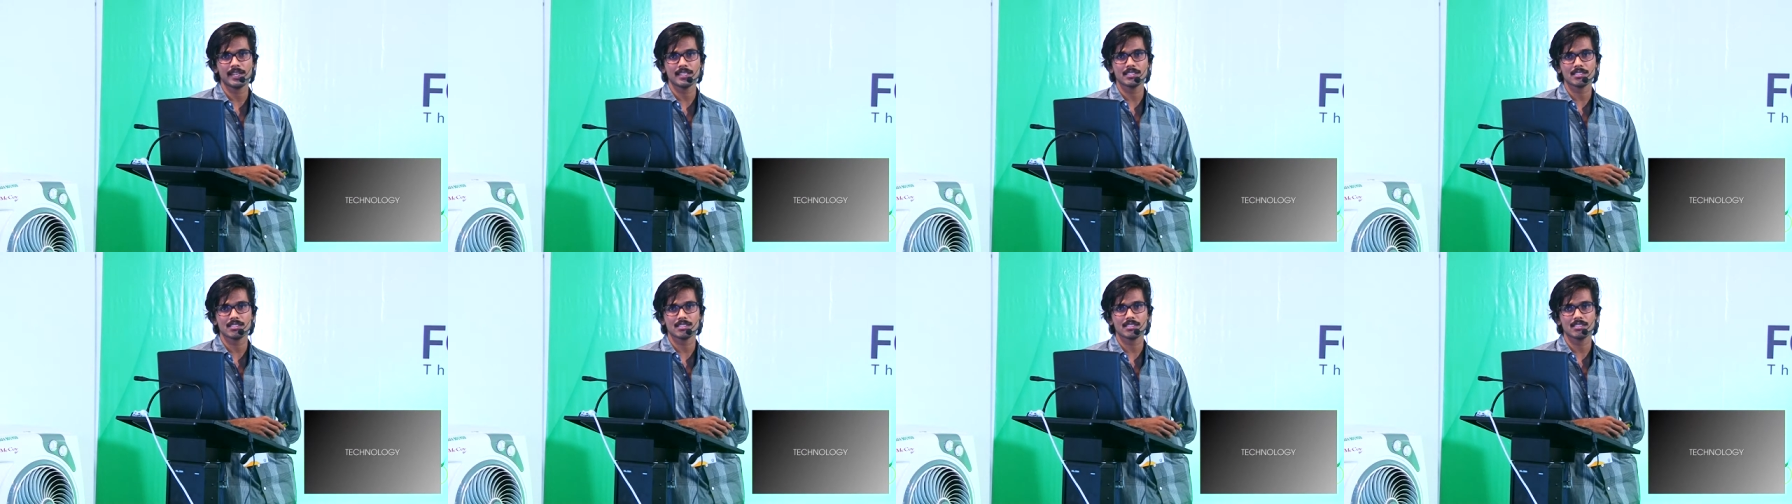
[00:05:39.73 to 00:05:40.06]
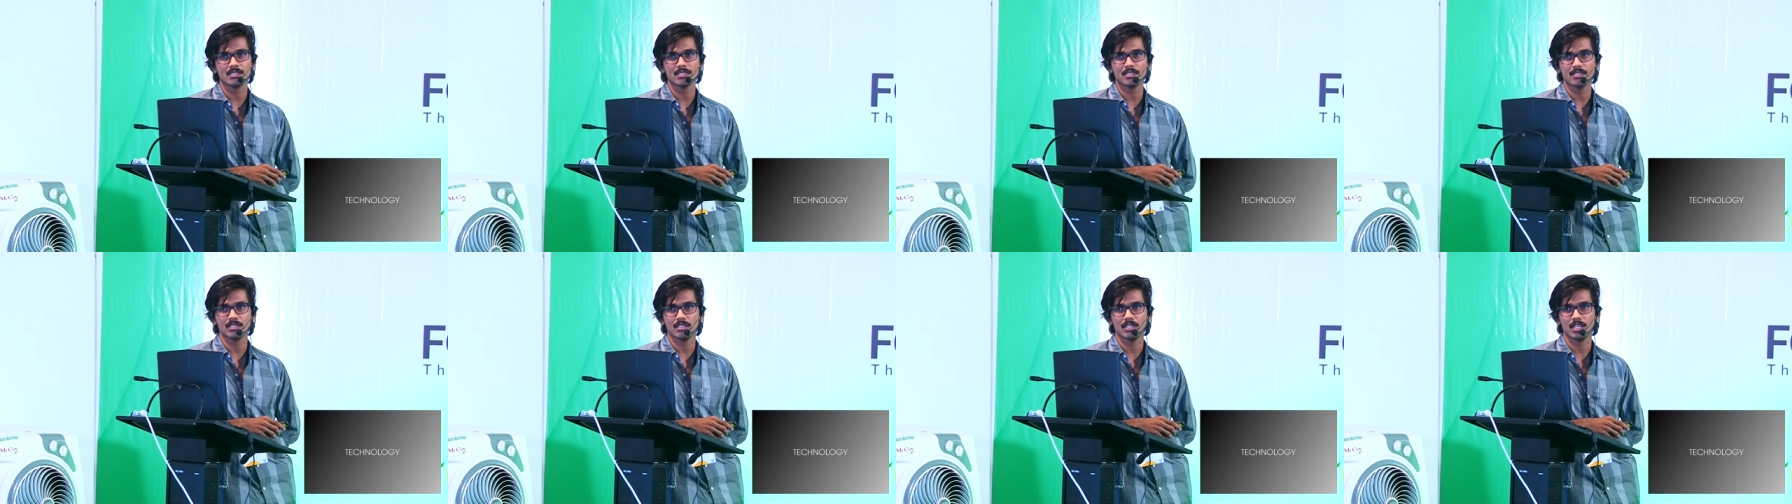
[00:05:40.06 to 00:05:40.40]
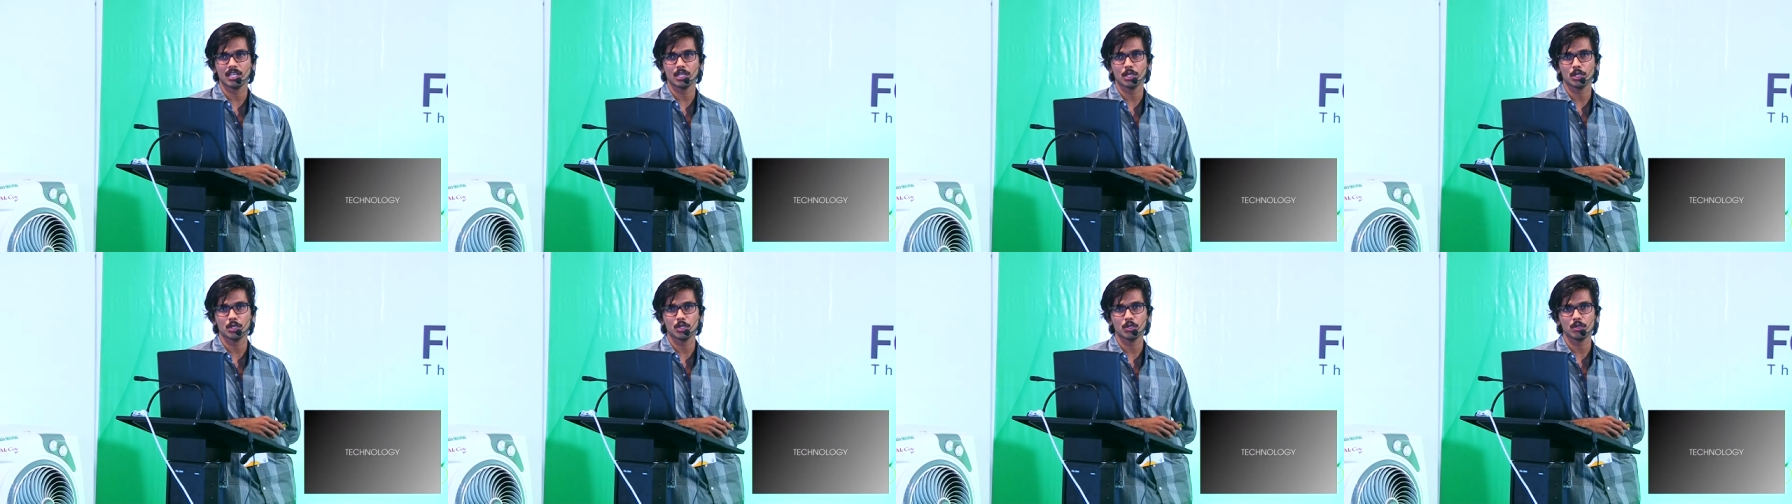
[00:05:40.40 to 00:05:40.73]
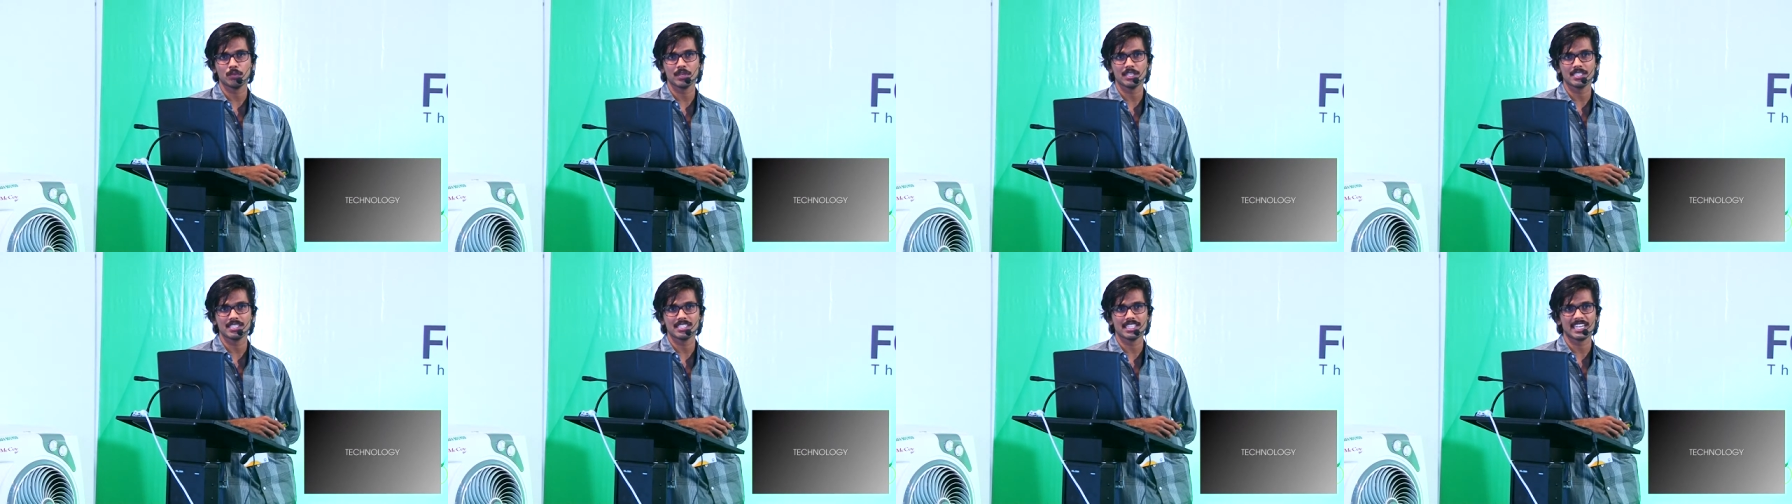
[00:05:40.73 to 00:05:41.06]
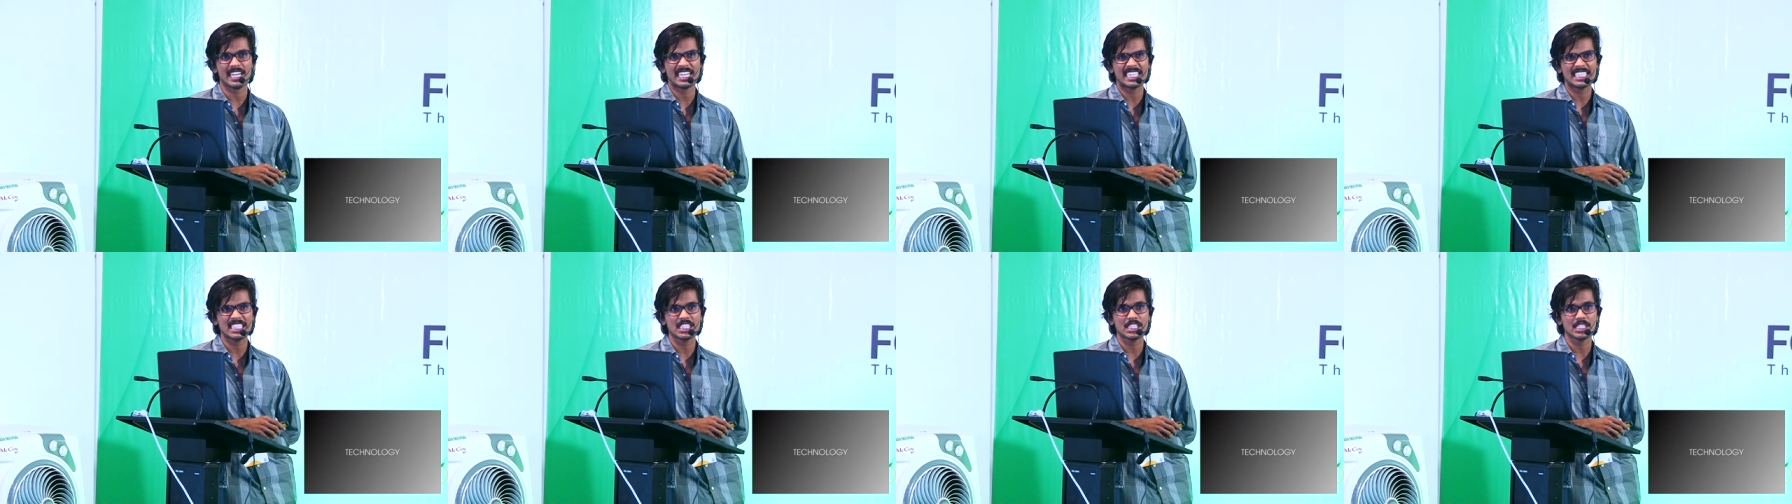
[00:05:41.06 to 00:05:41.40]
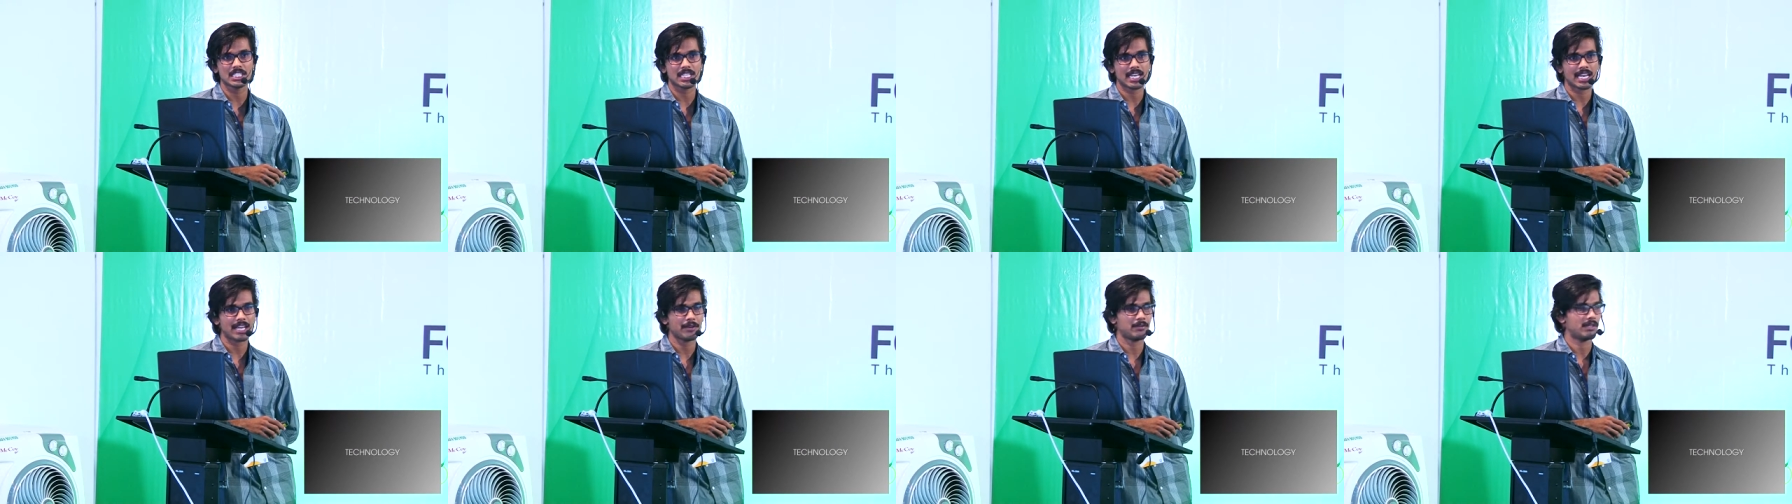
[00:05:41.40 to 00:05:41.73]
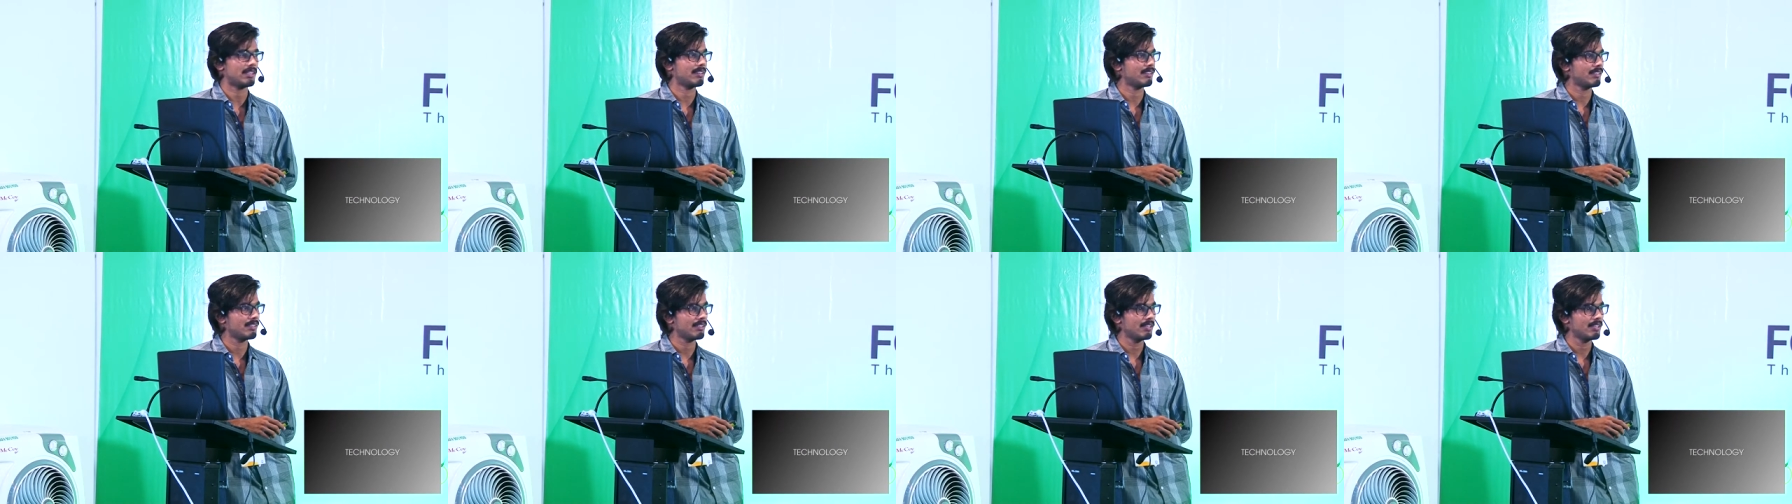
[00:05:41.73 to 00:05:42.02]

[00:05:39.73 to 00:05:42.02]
us uh, humans at this level.